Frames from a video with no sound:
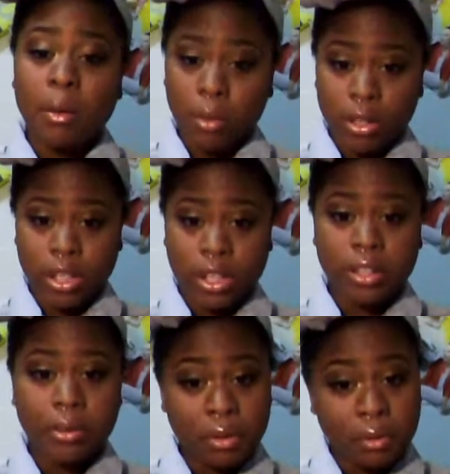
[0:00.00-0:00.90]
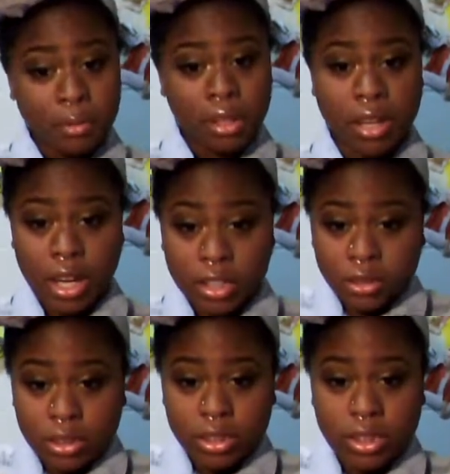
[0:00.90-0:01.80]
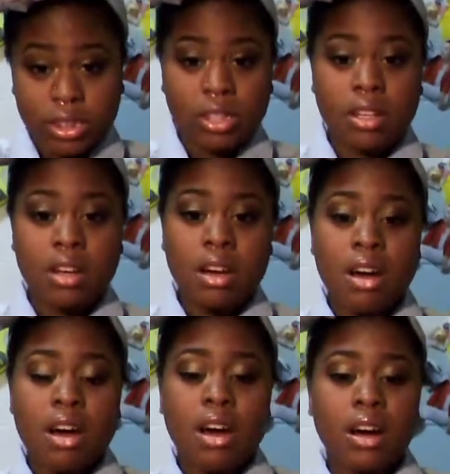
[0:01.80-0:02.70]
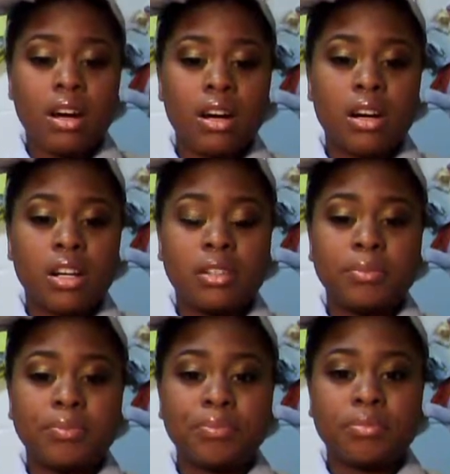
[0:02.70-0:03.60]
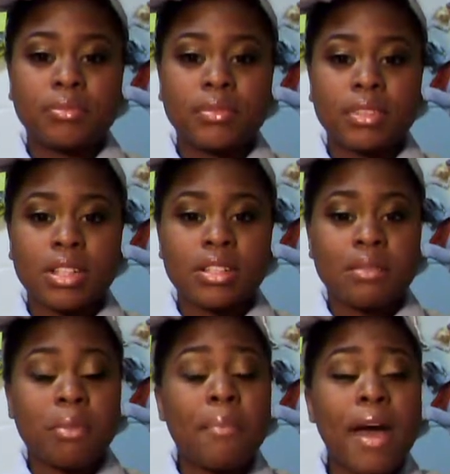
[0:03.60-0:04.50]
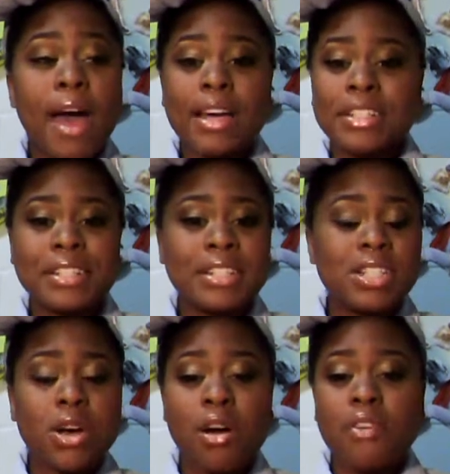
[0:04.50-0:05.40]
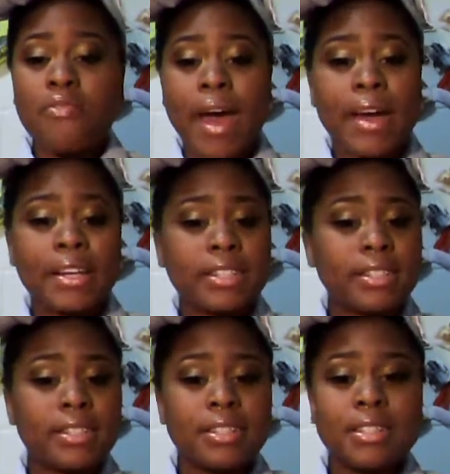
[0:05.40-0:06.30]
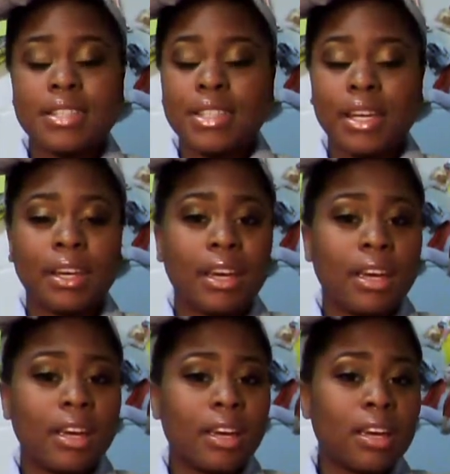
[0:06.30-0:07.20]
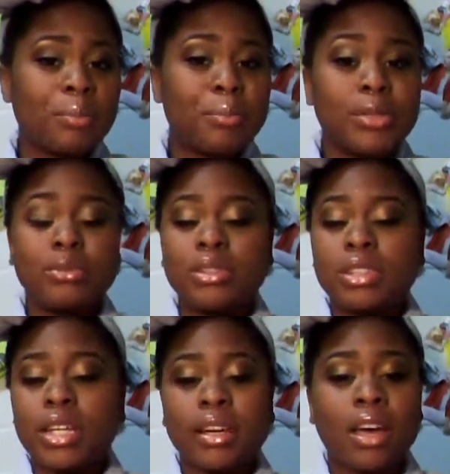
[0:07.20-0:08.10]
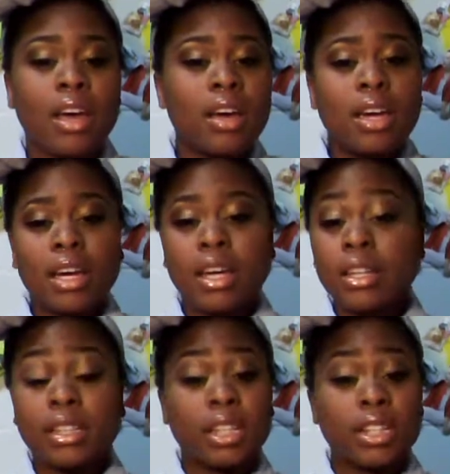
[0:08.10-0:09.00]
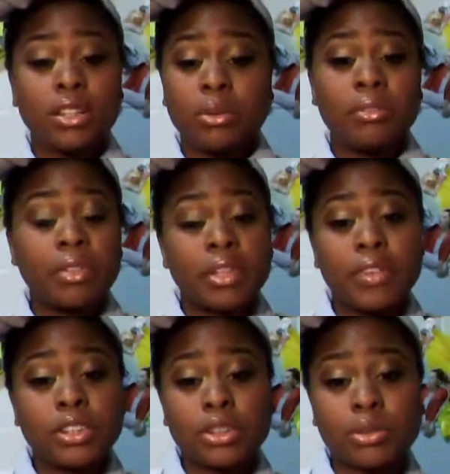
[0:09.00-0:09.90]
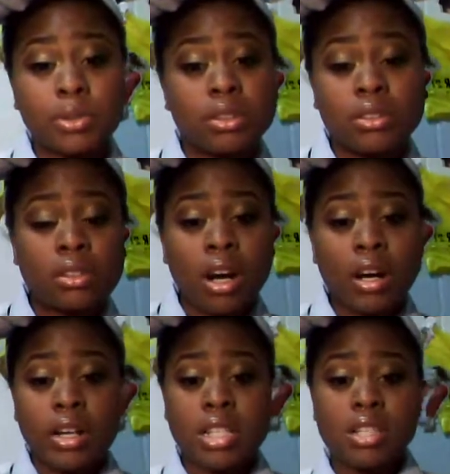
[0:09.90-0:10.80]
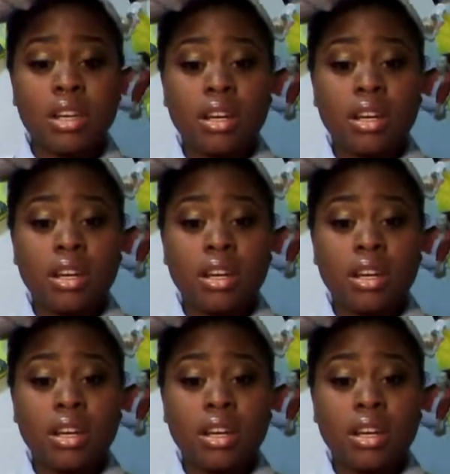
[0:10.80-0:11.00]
I'm on here doing me, as you can see. Um, my passions are fashion, singing, music, anything to do with the visual arts.